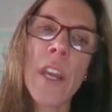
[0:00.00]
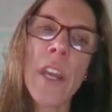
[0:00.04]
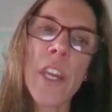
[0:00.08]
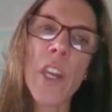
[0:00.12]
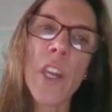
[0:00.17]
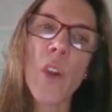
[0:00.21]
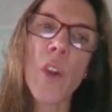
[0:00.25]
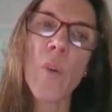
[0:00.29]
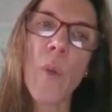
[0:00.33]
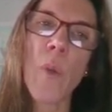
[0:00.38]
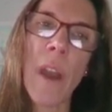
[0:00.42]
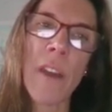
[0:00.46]

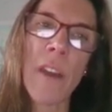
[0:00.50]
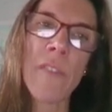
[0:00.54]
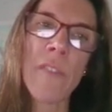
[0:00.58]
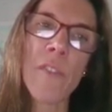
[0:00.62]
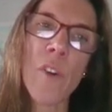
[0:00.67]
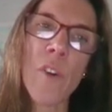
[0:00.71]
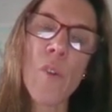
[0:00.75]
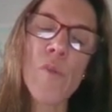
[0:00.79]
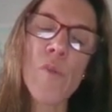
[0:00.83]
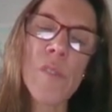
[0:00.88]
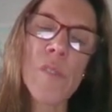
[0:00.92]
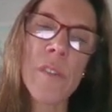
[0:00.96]
UF
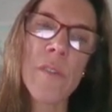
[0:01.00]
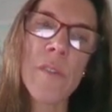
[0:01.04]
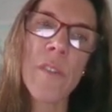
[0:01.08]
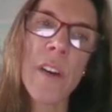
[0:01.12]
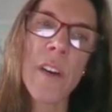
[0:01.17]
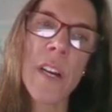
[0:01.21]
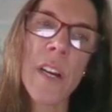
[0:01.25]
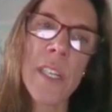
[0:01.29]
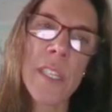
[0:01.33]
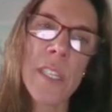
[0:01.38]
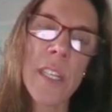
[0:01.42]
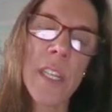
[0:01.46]

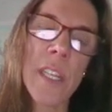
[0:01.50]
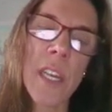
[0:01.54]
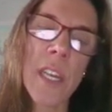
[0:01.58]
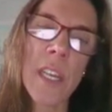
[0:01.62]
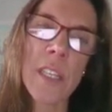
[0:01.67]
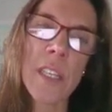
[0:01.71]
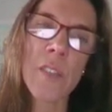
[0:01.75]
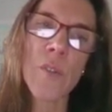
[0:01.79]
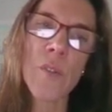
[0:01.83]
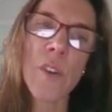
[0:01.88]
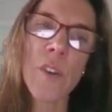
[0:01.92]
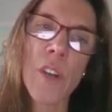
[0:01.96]
cultivars, in
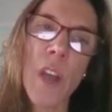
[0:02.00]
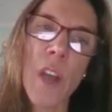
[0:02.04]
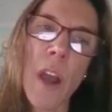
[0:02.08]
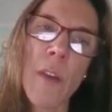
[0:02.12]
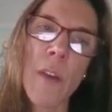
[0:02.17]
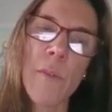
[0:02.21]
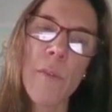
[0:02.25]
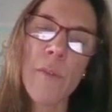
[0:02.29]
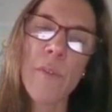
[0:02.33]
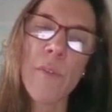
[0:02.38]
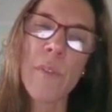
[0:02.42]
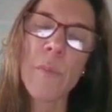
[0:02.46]
case you're
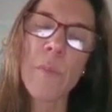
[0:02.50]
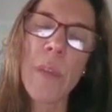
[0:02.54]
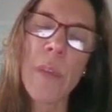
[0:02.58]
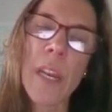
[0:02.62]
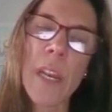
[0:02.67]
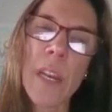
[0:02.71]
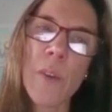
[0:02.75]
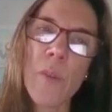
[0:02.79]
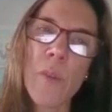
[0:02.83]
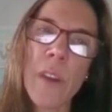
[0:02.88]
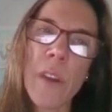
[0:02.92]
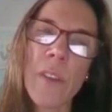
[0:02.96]
not
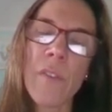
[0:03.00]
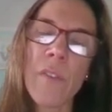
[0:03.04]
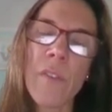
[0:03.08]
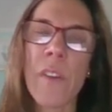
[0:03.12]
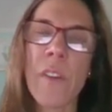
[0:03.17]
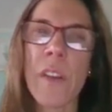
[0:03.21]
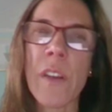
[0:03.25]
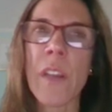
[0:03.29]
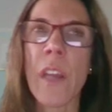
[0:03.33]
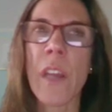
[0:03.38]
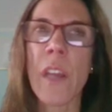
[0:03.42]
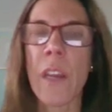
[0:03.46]
familiar with,
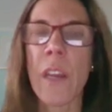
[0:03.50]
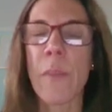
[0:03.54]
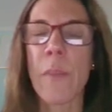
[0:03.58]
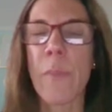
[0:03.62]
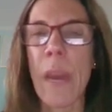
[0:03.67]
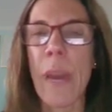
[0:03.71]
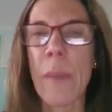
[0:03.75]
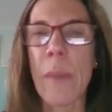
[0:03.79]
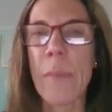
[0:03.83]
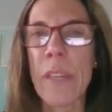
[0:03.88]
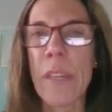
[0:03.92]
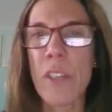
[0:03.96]
and it
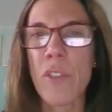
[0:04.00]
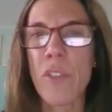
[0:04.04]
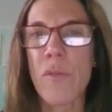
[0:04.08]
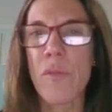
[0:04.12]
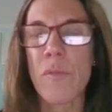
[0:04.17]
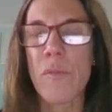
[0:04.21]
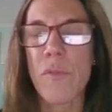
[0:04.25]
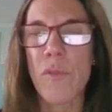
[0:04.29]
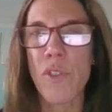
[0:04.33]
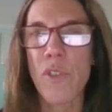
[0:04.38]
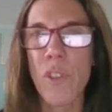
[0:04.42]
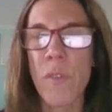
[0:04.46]
might be
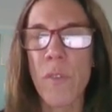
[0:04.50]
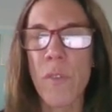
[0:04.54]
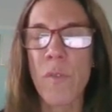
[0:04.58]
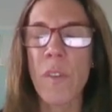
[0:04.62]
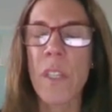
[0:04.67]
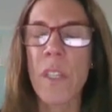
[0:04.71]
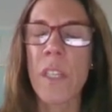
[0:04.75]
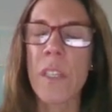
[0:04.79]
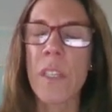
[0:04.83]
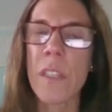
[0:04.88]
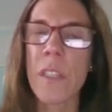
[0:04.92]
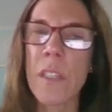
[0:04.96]

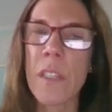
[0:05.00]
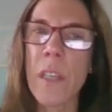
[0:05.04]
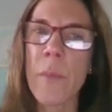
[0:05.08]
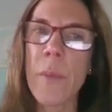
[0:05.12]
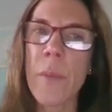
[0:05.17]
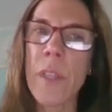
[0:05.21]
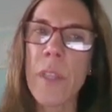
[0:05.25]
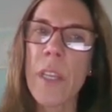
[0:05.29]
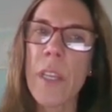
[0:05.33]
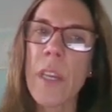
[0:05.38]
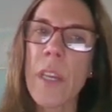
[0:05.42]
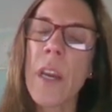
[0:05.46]
different in some
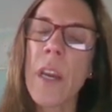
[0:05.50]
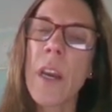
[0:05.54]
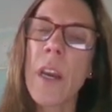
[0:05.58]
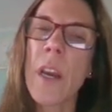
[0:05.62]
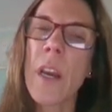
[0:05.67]
of the